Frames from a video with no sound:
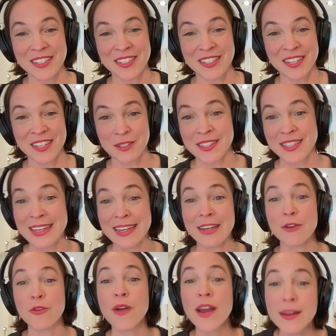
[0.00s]
I was the
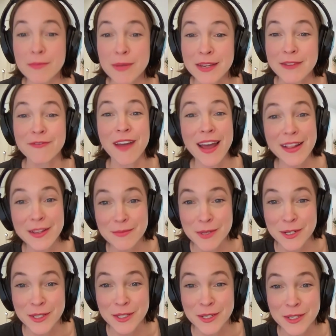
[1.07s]
incredibly
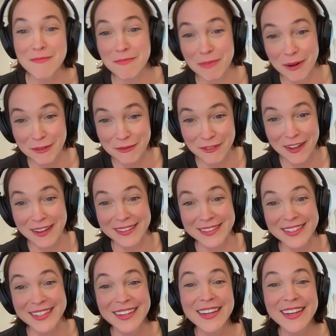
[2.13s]
fallible,
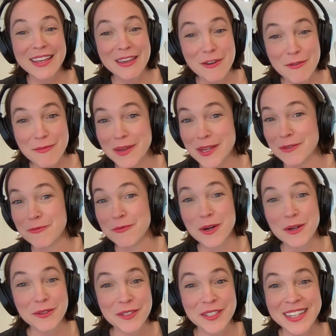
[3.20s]
imperfect, human,
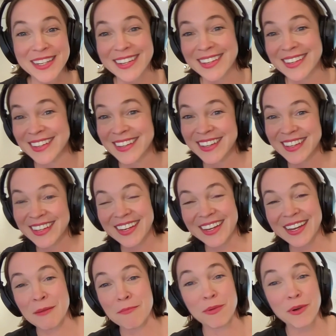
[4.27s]
wounded,
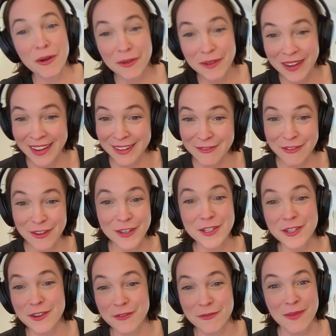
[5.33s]
broken
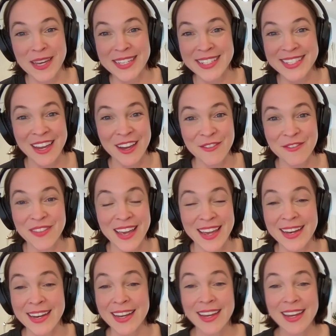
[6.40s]
version of myself
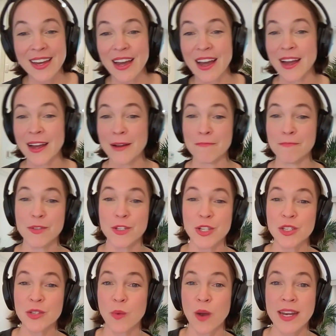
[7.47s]
that
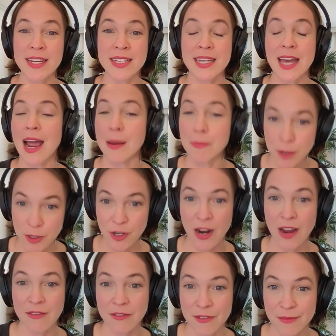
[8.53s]
just went into
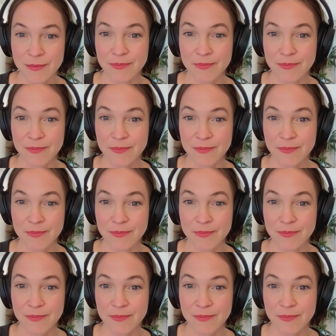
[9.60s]
hyperdrive.